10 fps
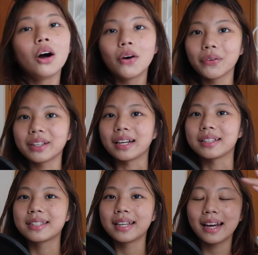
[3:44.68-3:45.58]
Oh
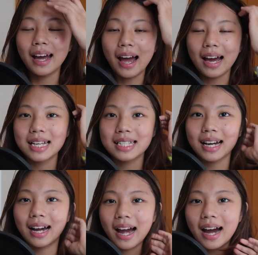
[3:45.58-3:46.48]
yes, and
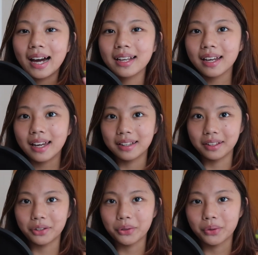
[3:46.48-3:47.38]
I had a
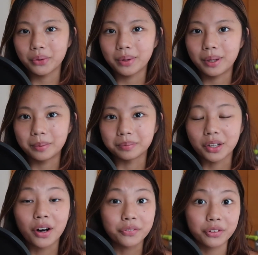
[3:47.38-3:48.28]
little
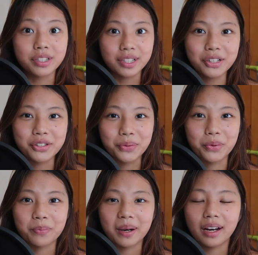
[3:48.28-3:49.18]
conversation
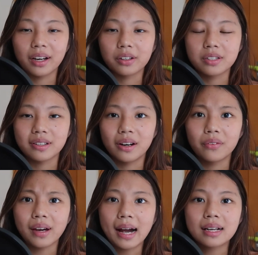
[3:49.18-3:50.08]
with my higher
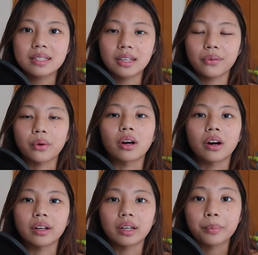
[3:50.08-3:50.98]
self, asking
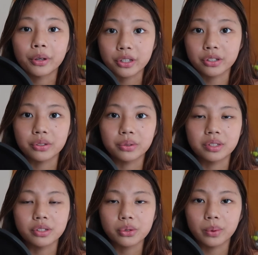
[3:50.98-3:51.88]
regarding a personal
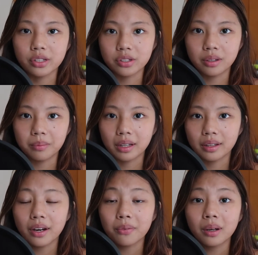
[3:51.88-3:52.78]
situation in my
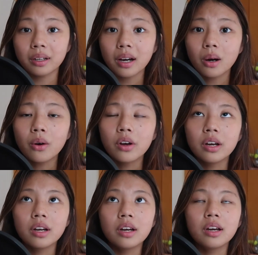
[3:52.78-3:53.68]
life right now.
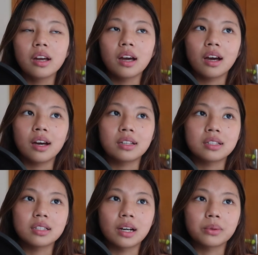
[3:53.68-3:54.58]

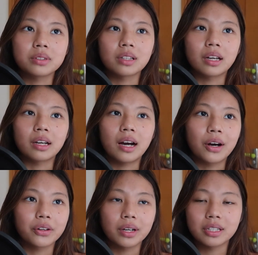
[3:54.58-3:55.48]
And I was like,
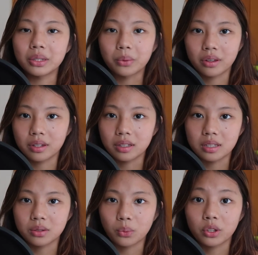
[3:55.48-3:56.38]
how do I deal with
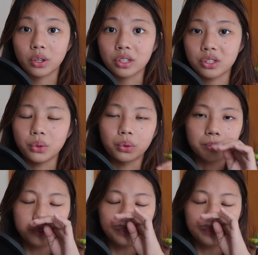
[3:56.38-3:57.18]
this, and what do I do?